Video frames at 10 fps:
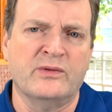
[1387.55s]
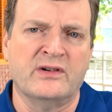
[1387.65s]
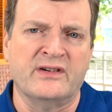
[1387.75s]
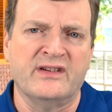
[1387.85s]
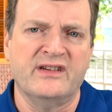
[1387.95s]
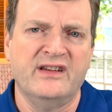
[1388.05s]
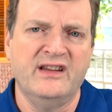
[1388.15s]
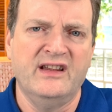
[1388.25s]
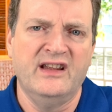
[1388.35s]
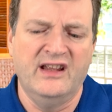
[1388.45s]
word
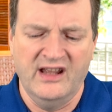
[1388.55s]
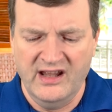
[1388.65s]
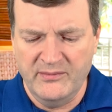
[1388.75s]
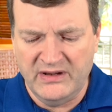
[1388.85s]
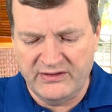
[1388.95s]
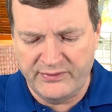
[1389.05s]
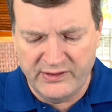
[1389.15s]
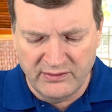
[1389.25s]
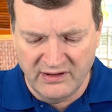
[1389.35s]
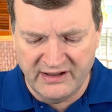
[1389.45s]
because if
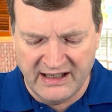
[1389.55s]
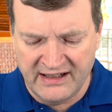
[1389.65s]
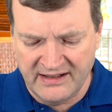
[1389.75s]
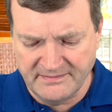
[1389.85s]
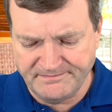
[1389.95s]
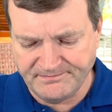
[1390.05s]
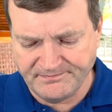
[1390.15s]
you look at it,